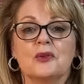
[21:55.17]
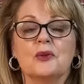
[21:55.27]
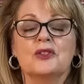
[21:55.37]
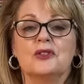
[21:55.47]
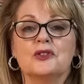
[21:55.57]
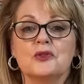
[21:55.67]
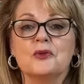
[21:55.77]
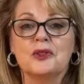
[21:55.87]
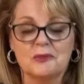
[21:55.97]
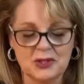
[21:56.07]
with the two
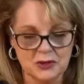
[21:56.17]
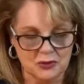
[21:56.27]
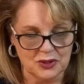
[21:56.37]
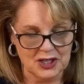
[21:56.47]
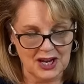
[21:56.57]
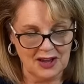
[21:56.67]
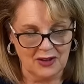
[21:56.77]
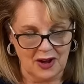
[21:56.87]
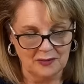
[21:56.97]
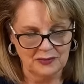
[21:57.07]
of them stood together.